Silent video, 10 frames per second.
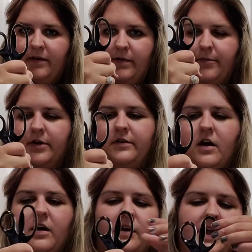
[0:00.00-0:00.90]
We put
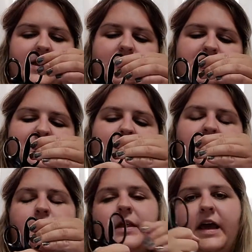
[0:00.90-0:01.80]
our hand around
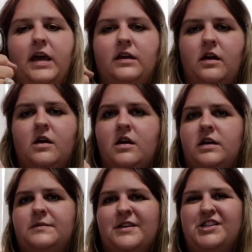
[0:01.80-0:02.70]
the blade,
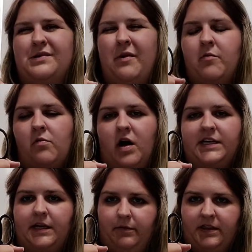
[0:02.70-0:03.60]
especially when we're
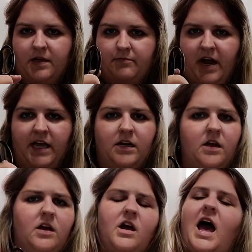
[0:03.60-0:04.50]
walking with them, right?
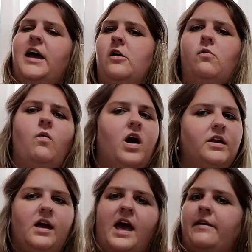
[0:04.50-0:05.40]
I don't
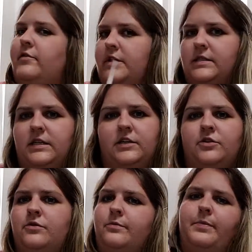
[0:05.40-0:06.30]
want to ever see
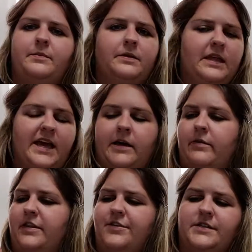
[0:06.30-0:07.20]
you be playing
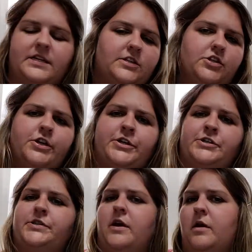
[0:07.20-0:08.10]
with your
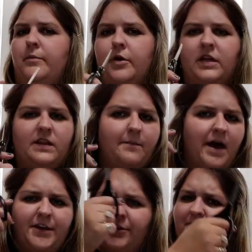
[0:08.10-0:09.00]
scissors, putting them
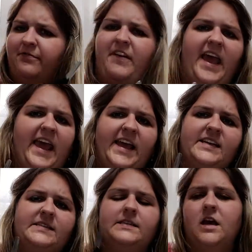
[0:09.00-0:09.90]
on your
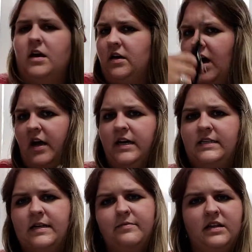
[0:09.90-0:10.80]
face, cutting
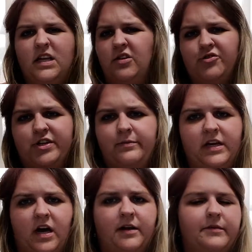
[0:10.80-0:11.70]
something that you shouldn't be
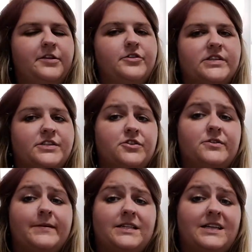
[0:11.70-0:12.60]
cutting with your
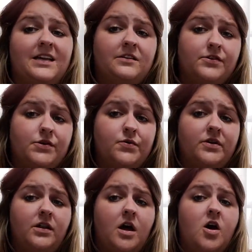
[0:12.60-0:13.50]
scissors, because in
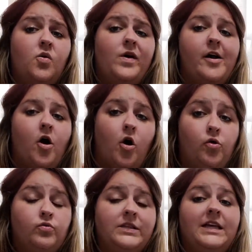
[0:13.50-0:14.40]
school, we
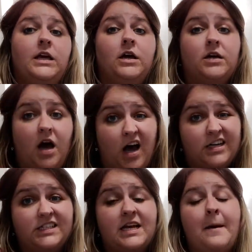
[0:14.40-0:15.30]
only
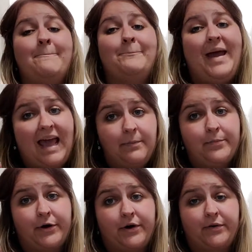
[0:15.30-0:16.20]
cut
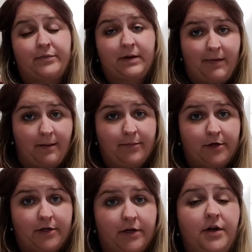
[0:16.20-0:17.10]
paper.
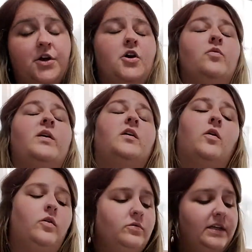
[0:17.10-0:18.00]
Remember? We
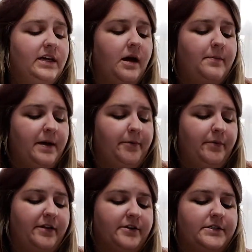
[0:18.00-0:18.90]
only cut paper
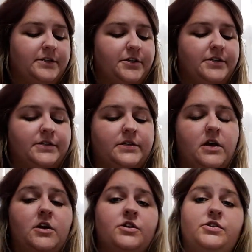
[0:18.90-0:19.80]
with our scissors.
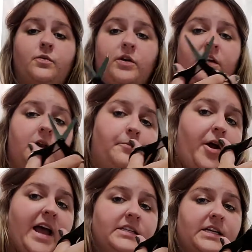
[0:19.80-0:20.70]
So we're going to
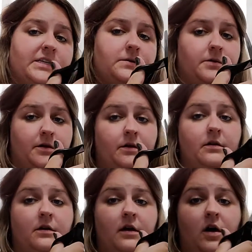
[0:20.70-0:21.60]
practice.
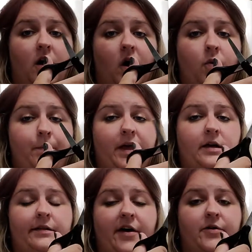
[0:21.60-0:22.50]
Open,
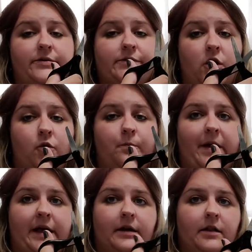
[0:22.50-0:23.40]
close,
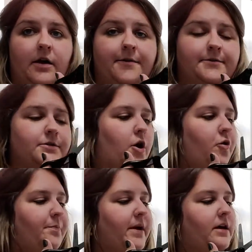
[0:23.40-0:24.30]
open, close,
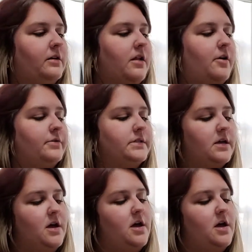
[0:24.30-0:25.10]
open, close.